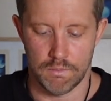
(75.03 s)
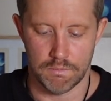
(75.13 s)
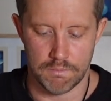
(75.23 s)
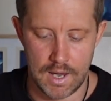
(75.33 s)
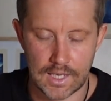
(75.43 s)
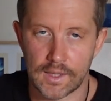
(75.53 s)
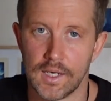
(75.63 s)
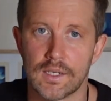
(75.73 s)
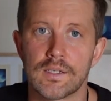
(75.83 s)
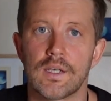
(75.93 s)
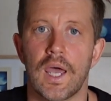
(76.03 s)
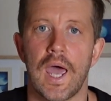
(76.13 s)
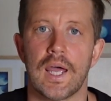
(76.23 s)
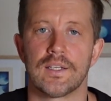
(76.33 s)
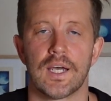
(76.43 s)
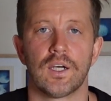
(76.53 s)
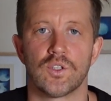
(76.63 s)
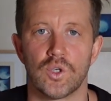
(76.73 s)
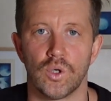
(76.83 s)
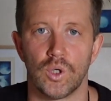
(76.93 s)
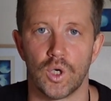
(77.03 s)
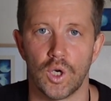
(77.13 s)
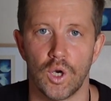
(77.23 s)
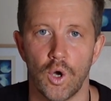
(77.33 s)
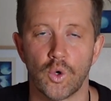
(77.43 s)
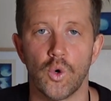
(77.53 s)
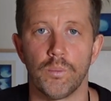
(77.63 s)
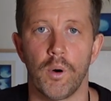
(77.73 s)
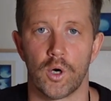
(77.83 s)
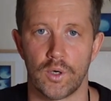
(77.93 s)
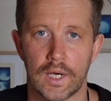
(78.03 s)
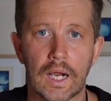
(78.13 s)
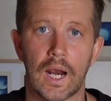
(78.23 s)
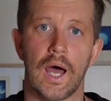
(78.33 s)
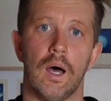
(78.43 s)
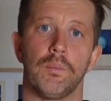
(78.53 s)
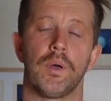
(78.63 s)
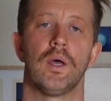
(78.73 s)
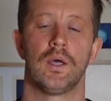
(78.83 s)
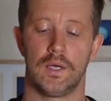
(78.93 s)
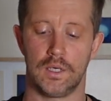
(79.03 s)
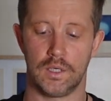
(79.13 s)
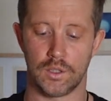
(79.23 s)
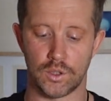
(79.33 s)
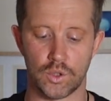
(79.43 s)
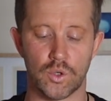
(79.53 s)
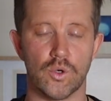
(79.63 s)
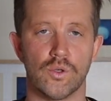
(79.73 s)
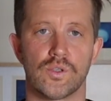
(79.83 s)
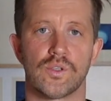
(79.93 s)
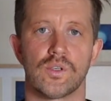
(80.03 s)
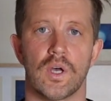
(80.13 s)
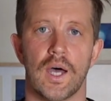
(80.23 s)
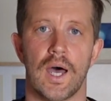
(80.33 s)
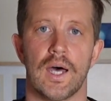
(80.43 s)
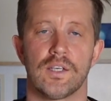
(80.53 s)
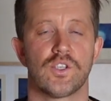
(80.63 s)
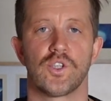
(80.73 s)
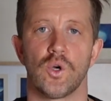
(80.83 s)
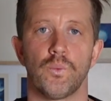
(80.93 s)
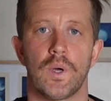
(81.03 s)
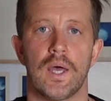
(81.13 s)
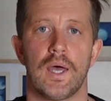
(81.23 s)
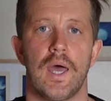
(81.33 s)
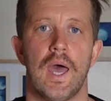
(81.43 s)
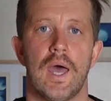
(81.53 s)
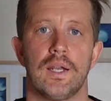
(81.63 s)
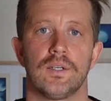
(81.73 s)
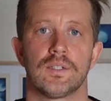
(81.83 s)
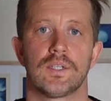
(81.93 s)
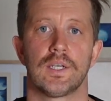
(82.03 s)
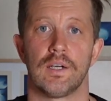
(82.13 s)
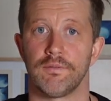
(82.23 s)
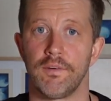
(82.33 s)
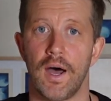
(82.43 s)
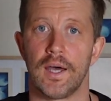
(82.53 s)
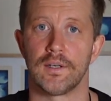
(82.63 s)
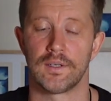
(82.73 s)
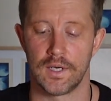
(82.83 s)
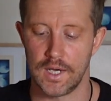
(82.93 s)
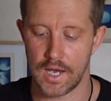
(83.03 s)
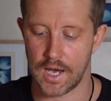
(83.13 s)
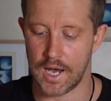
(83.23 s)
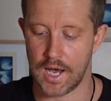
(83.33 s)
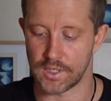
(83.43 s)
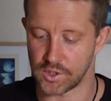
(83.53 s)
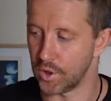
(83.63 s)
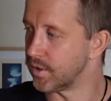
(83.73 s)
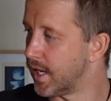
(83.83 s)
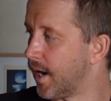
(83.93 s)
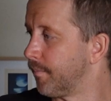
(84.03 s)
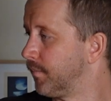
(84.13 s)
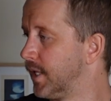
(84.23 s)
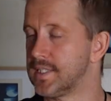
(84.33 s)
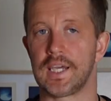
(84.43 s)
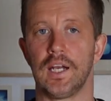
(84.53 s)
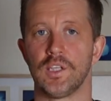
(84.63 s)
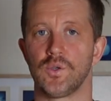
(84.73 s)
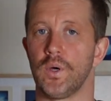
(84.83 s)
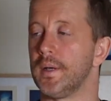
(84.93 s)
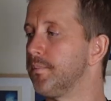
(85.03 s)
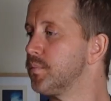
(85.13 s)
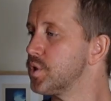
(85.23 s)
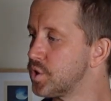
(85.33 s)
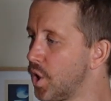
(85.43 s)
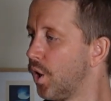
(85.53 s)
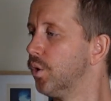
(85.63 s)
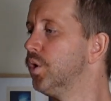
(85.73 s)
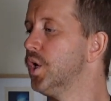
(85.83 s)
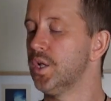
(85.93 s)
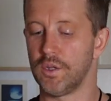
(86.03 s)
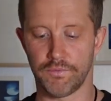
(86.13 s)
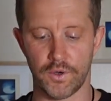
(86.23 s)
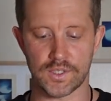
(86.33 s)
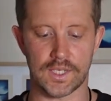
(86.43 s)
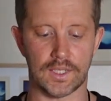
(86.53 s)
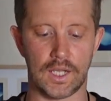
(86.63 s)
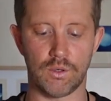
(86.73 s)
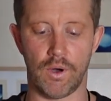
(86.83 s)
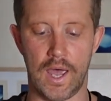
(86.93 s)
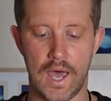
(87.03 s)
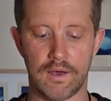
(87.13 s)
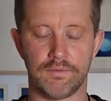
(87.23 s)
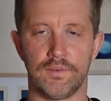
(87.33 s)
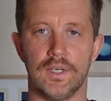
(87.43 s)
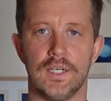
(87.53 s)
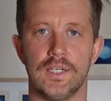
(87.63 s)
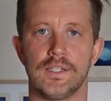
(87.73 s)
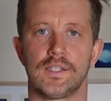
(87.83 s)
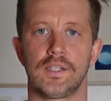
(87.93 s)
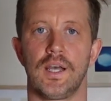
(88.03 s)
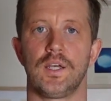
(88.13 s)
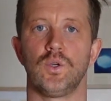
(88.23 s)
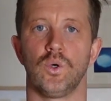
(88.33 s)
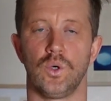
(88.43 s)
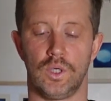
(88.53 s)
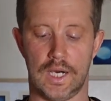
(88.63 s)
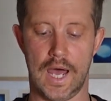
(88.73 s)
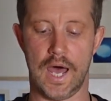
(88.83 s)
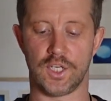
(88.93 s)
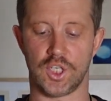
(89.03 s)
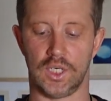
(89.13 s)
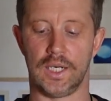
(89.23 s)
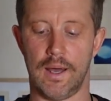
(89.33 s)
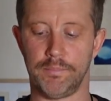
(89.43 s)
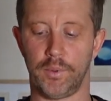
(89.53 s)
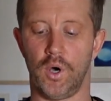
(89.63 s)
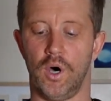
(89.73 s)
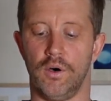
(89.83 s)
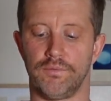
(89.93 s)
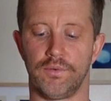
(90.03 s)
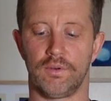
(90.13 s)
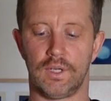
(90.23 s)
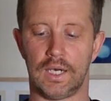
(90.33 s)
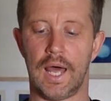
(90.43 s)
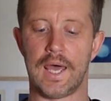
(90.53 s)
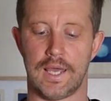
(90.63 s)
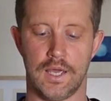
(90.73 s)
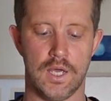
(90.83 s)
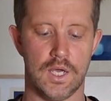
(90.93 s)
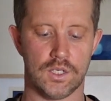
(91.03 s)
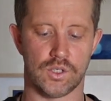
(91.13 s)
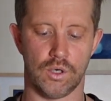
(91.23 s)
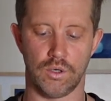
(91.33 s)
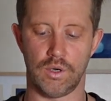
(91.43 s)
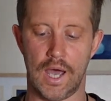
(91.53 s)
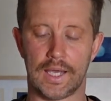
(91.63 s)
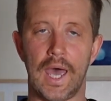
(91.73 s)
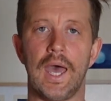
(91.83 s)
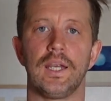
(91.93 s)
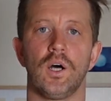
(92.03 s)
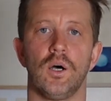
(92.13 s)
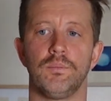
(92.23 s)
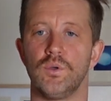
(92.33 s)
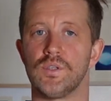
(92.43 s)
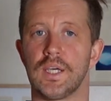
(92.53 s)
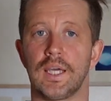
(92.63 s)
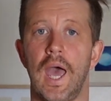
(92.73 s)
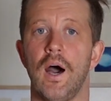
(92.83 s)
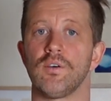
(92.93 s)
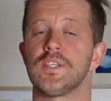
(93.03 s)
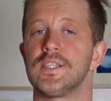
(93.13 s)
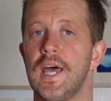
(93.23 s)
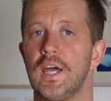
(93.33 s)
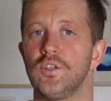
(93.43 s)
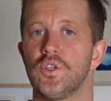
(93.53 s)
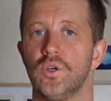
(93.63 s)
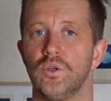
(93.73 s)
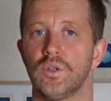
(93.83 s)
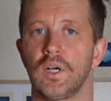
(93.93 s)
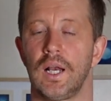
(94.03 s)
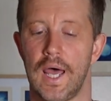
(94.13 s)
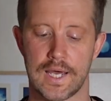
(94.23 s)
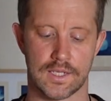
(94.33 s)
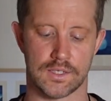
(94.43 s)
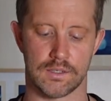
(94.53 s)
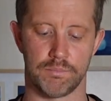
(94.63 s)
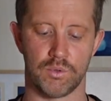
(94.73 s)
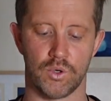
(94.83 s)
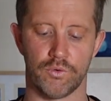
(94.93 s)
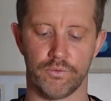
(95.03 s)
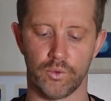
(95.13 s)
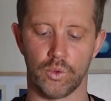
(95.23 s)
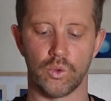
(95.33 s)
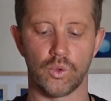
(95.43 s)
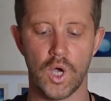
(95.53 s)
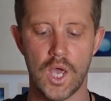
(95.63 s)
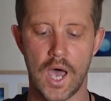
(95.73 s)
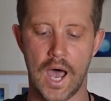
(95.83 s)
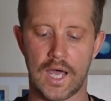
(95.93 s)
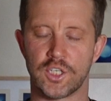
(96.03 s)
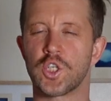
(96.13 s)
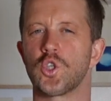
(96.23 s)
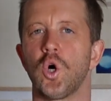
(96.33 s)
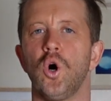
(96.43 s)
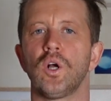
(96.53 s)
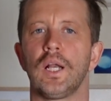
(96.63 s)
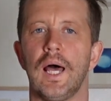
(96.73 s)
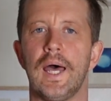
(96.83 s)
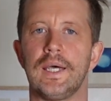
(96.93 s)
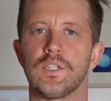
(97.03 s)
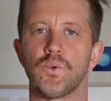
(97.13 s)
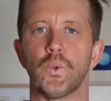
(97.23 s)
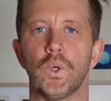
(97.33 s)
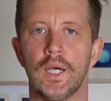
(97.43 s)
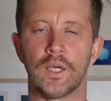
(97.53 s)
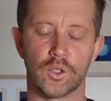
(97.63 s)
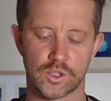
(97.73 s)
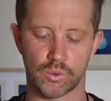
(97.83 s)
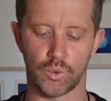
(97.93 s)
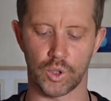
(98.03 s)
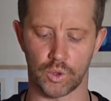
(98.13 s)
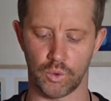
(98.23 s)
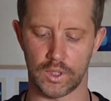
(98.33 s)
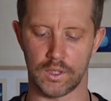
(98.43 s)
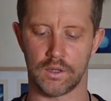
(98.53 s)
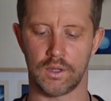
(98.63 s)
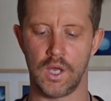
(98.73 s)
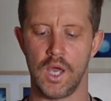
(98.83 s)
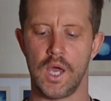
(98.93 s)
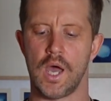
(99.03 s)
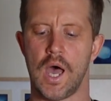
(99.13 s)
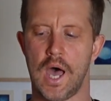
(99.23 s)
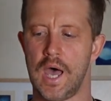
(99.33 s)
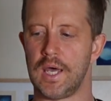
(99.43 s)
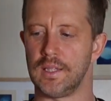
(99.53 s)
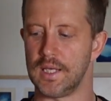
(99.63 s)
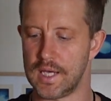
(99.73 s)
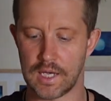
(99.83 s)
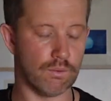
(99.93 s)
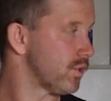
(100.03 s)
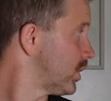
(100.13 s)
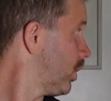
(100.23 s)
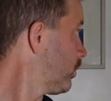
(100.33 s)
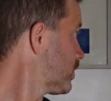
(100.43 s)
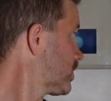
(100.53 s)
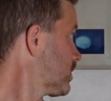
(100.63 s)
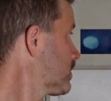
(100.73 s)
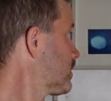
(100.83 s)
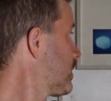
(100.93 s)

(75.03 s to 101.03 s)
make this and take it to your local pottery club, use stoneware and get it fired. So yeah, let's get into it. So the first thing that you'll have is your large lump of clay. So again, I'm using our sand dune clay. This is a beautiful, strong clay. It's really good to work with, and the end result is just